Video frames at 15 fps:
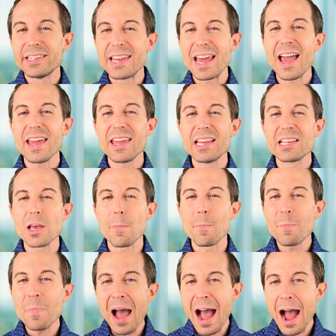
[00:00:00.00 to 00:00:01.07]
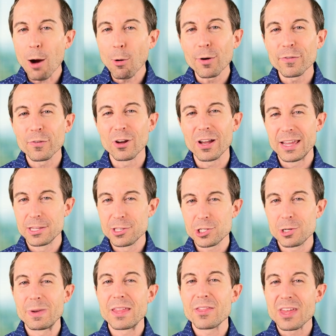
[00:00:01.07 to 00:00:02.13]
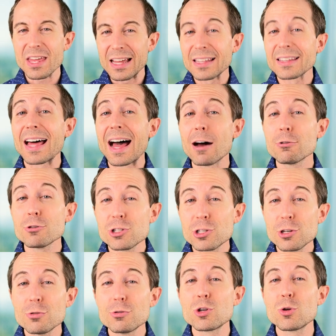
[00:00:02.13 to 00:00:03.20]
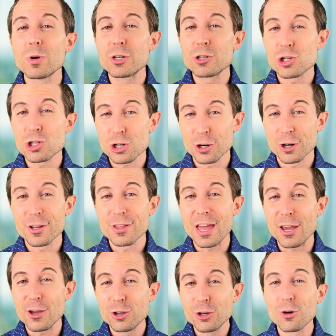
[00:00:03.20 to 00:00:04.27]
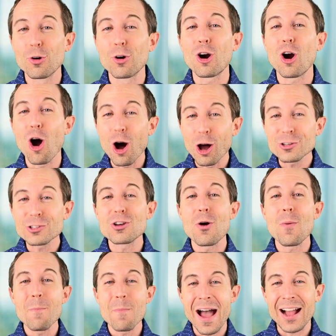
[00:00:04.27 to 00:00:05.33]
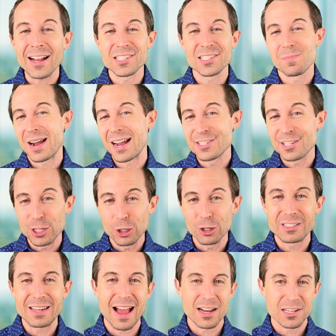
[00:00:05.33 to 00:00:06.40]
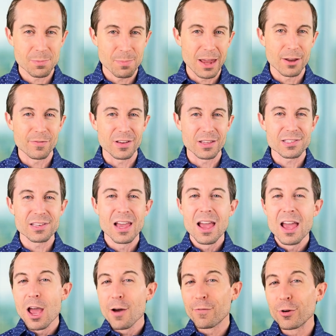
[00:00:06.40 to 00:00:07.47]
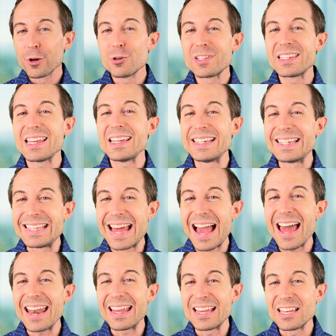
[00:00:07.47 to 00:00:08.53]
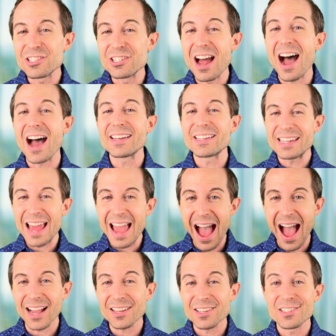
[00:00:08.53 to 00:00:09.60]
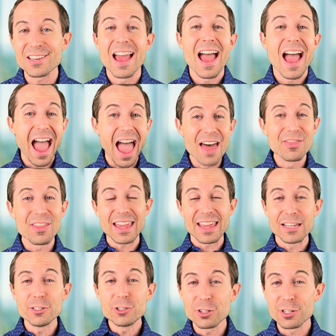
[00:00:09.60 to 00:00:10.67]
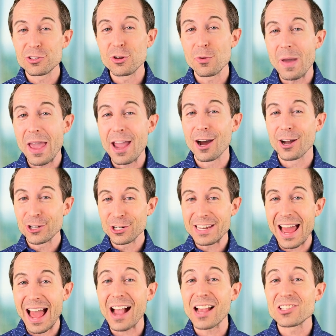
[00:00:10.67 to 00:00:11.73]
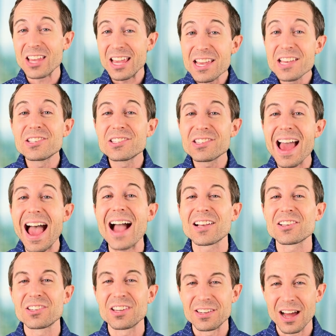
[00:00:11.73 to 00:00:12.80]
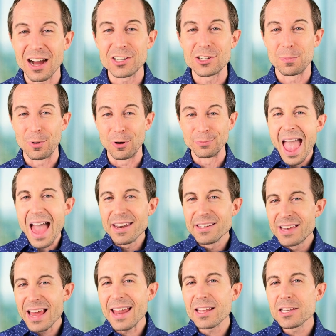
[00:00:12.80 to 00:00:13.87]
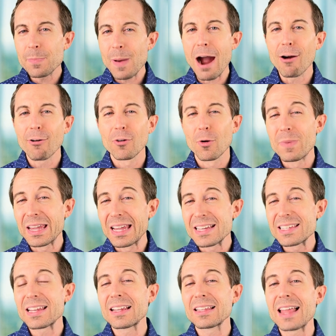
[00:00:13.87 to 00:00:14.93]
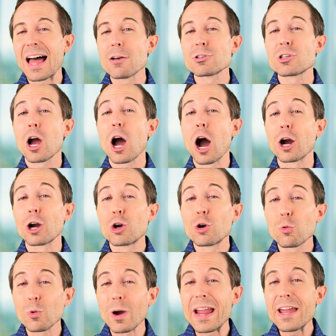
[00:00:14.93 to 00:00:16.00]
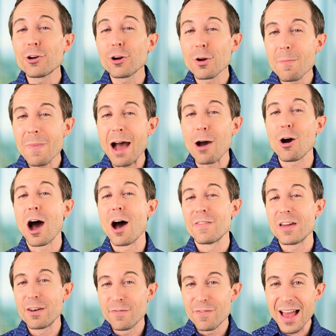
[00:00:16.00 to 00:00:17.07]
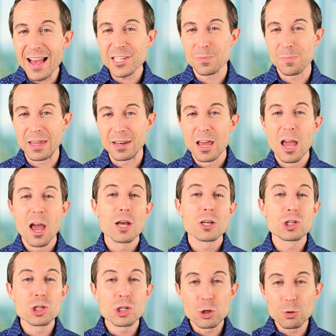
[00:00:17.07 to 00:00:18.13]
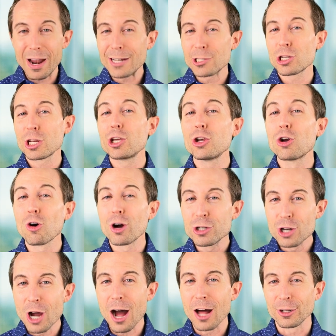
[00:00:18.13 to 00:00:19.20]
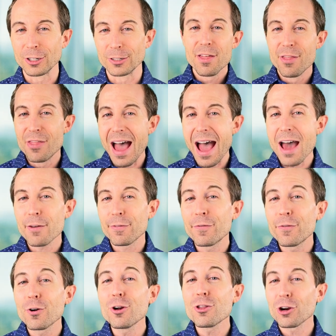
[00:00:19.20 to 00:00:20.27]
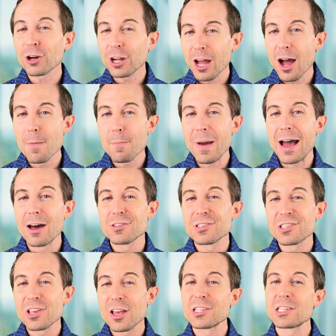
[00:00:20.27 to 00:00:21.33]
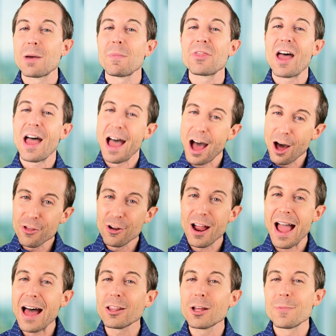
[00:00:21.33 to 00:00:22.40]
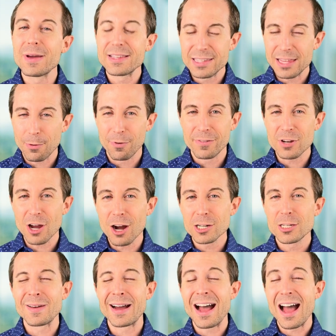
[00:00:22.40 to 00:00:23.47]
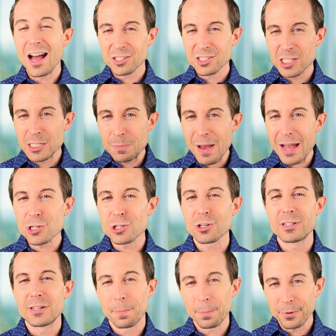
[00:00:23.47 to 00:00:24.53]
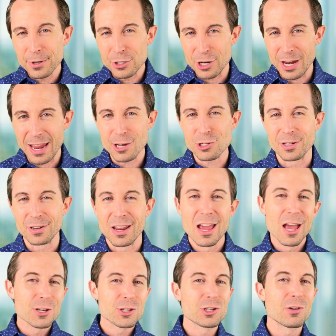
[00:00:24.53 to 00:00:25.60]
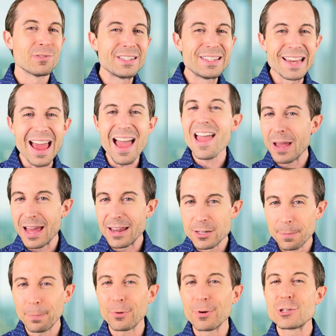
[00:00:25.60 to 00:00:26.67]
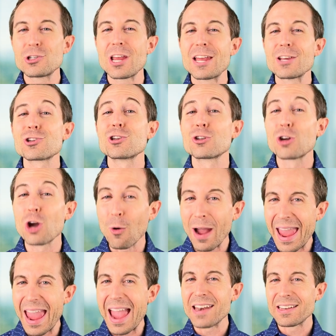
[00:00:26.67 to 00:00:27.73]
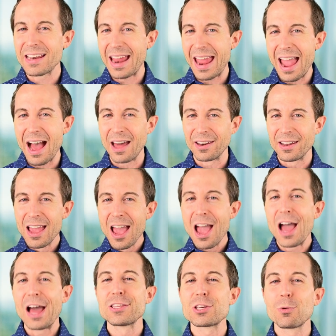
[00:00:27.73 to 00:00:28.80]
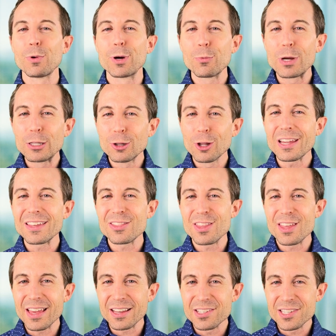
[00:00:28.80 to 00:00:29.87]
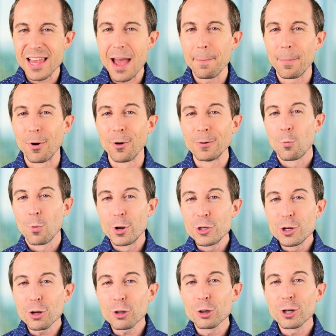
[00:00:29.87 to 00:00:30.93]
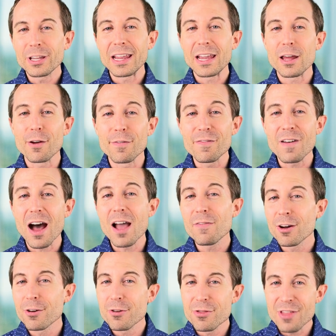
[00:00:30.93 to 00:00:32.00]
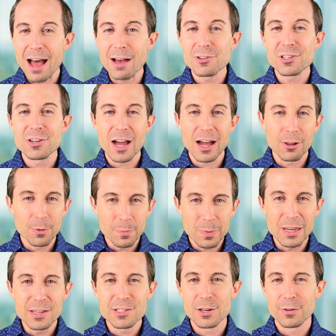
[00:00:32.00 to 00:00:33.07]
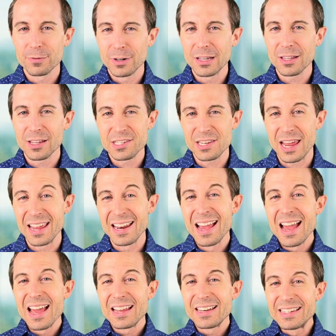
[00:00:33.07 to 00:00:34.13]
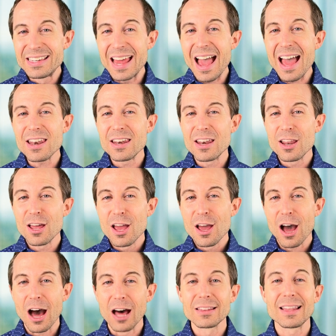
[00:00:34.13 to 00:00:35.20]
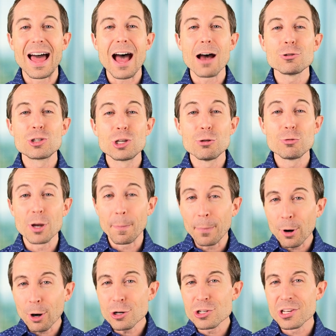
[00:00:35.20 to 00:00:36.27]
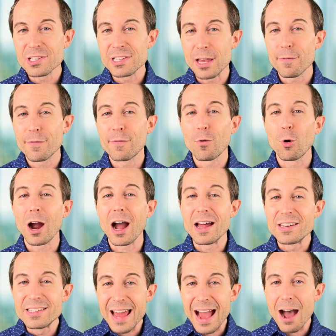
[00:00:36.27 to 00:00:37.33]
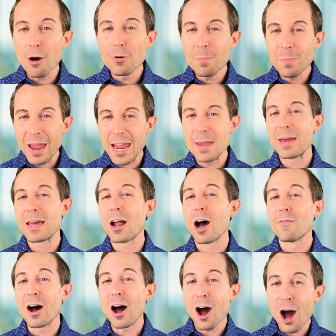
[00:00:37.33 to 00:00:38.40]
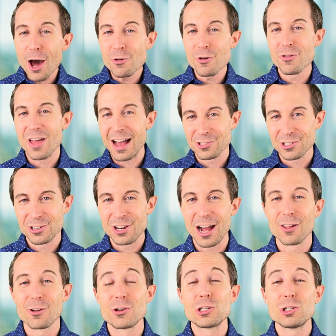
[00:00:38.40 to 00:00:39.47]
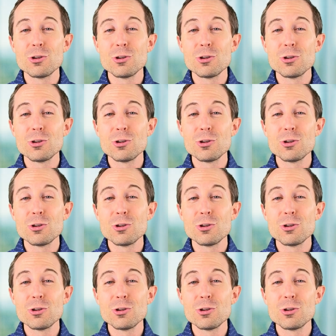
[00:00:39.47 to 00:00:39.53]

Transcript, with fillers: Debt is a powerful instrument that allows you to ensure that you're also maximizing your tax benefits. For you see, debt is not taxed and the interest you pay on your tax is tax deductible. And debt is powerful because it allows a greater amount of investment stretching your dollar. That further compounds some of the other elements that we've talked about, especially depreciation. So, debt and depreciation go hand in hand. And so, when we look at the example, when you're looking at a $500,000 piece of real estate, debt allows you to purchase it for a down payment of $100,000